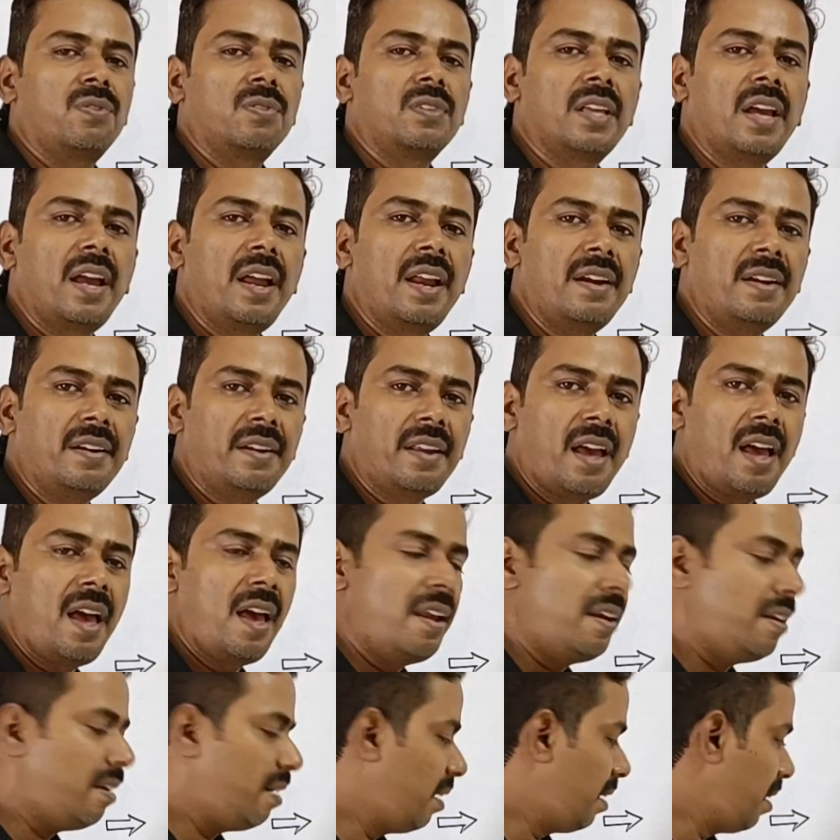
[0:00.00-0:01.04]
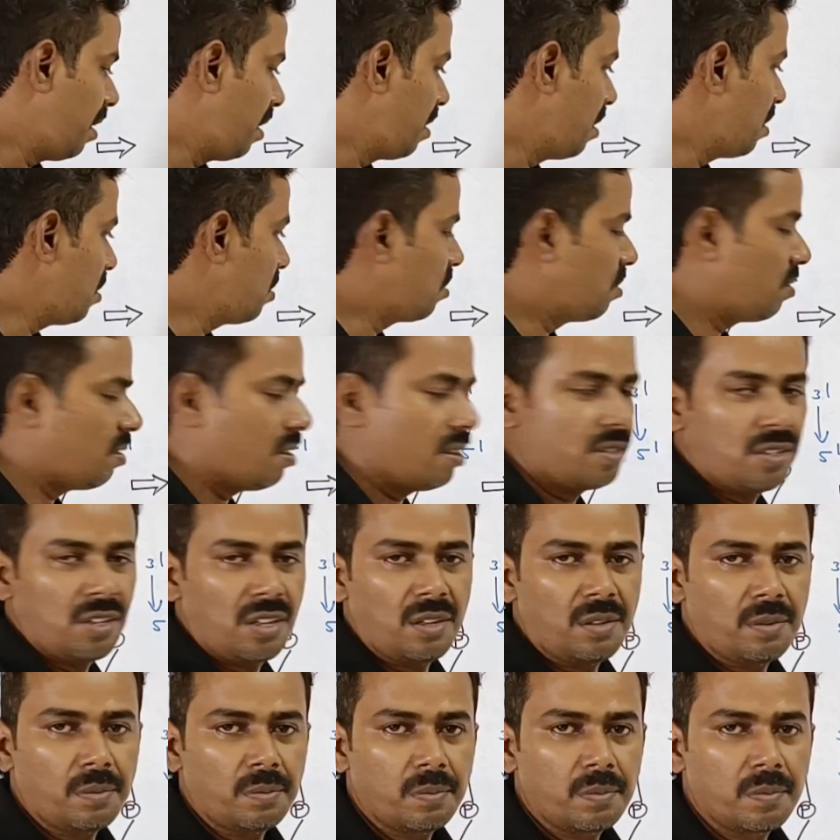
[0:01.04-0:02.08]
the entire DNA
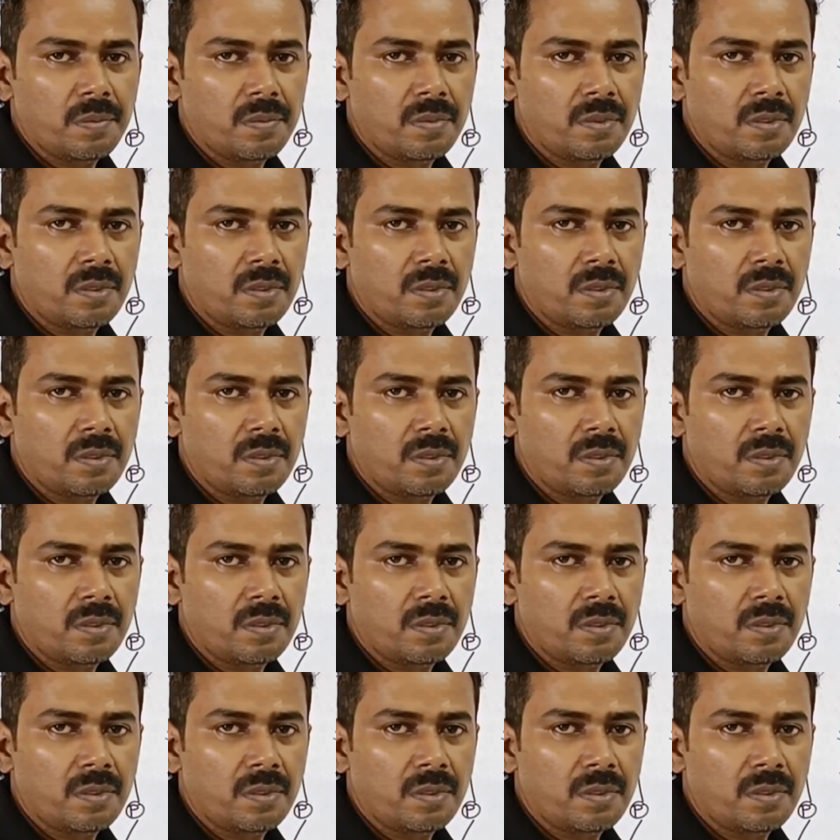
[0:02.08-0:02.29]
structure